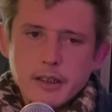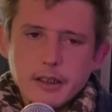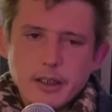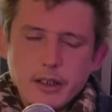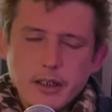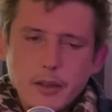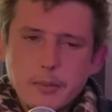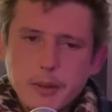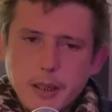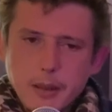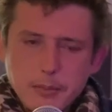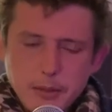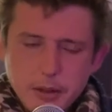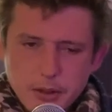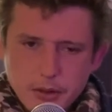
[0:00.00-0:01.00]
You know, they'll be
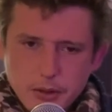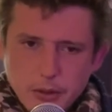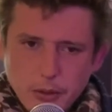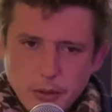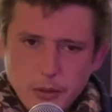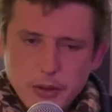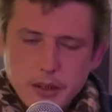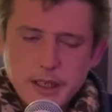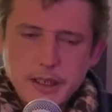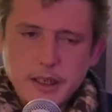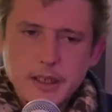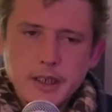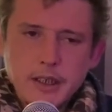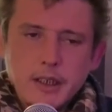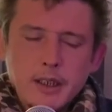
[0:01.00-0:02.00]
immune to all
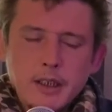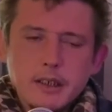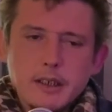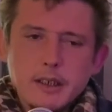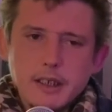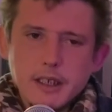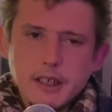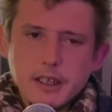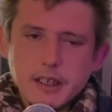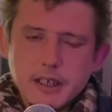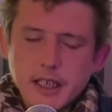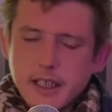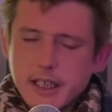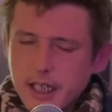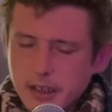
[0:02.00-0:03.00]
these
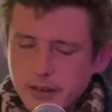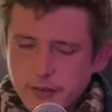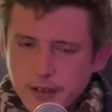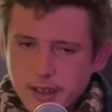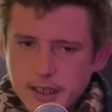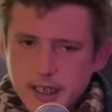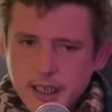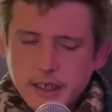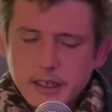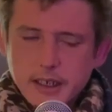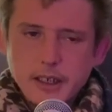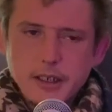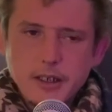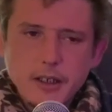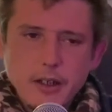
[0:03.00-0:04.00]
diseases, and that's
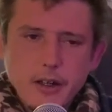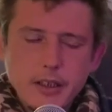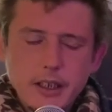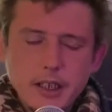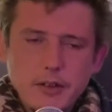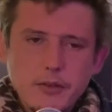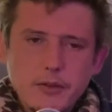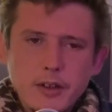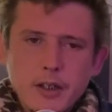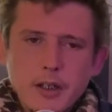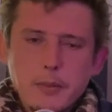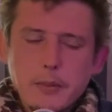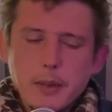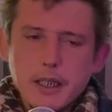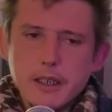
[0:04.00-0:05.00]
fantastic. You know, give
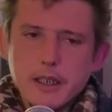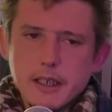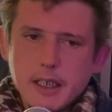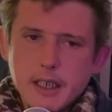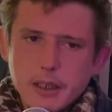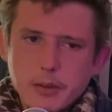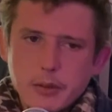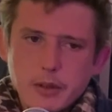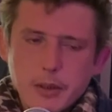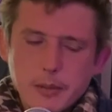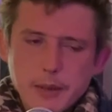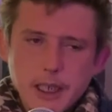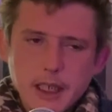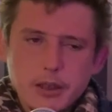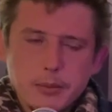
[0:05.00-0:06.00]
me the needle
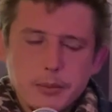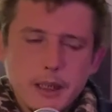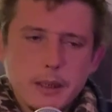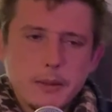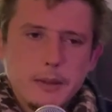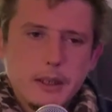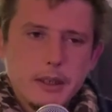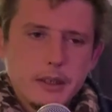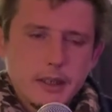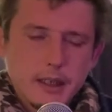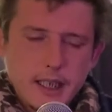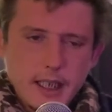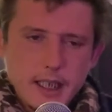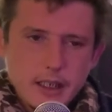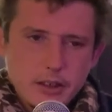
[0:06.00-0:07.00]
that makes me immune
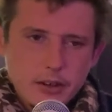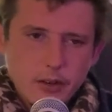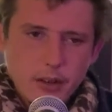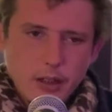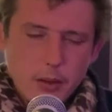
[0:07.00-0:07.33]
to cancer.